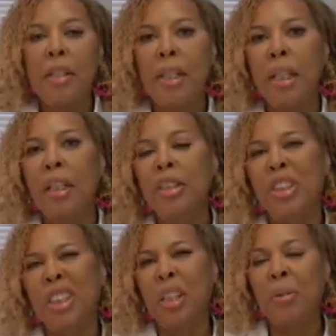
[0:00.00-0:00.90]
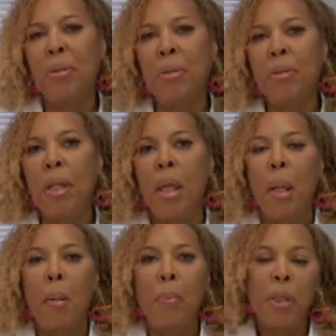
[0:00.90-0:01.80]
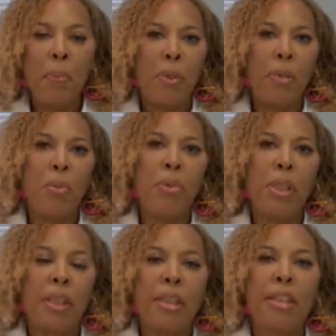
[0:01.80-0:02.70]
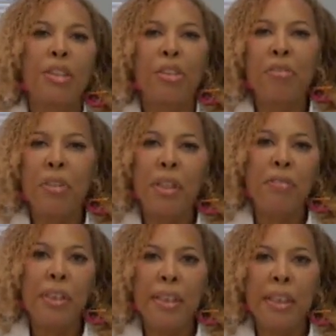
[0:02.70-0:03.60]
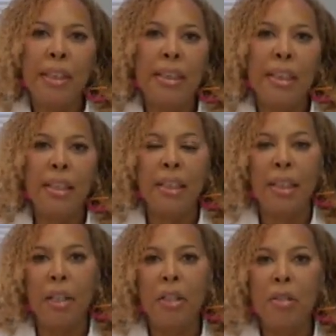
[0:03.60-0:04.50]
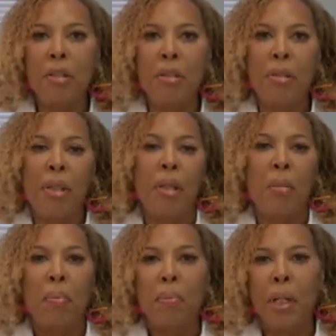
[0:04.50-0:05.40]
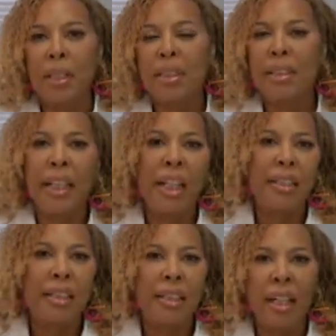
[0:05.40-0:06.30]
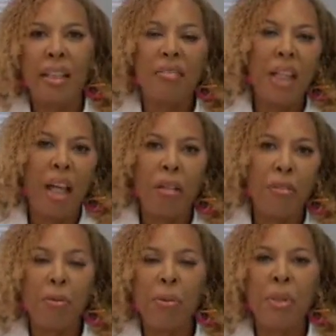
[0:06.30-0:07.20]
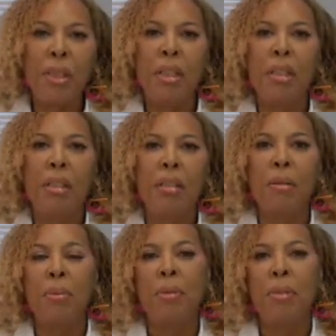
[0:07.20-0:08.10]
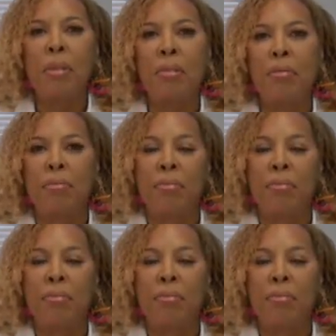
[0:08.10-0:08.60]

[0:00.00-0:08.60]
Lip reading: that in general, people are more conservative in DC than other states like California or